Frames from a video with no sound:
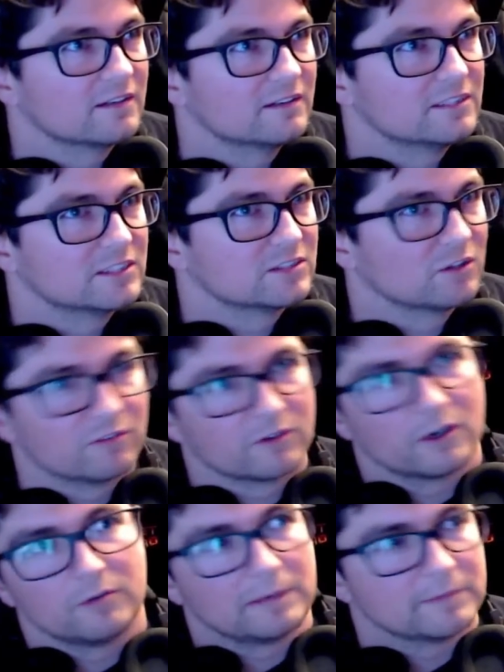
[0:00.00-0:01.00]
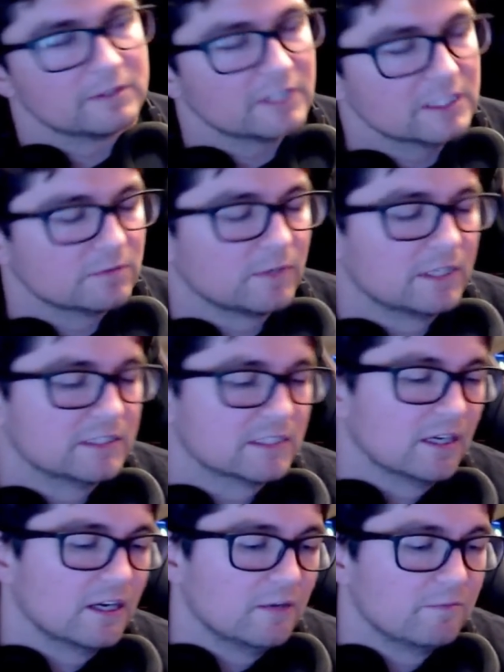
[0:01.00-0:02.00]
just overall population-wise,
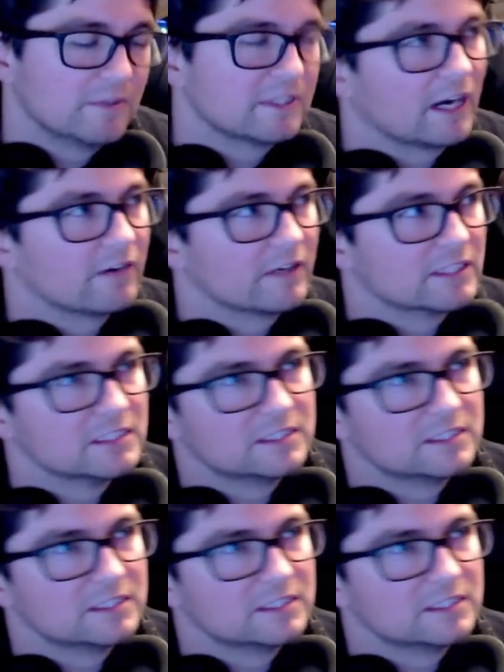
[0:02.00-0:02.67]
but the higher rank she's